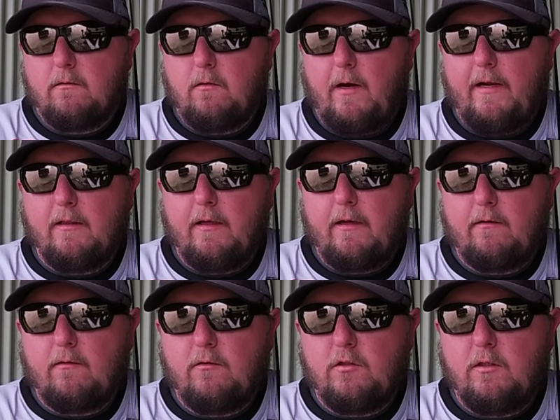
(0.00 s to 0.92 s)
Grand
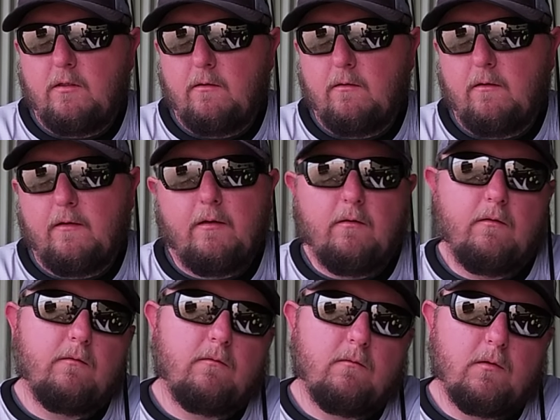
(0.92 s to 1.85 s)
Lakes in June, and
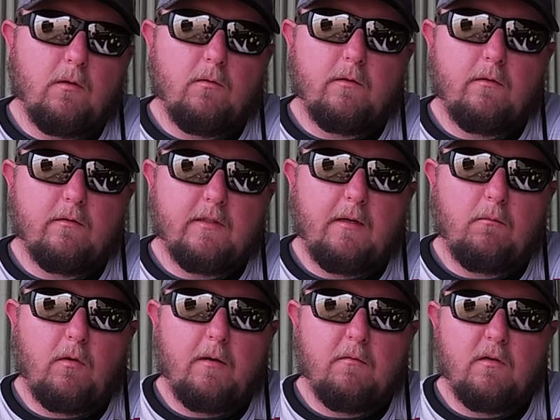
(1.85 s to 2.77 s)
then we're going to
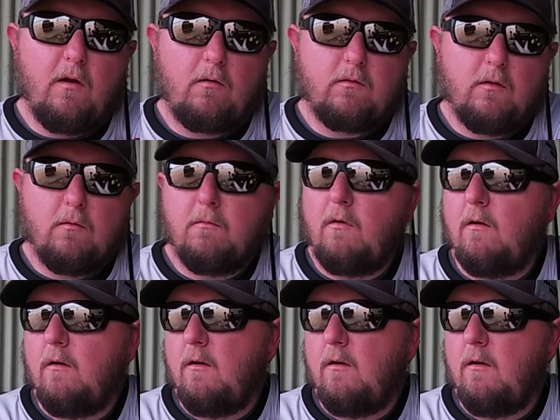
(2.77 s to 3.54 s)
Sam Rayburn in October.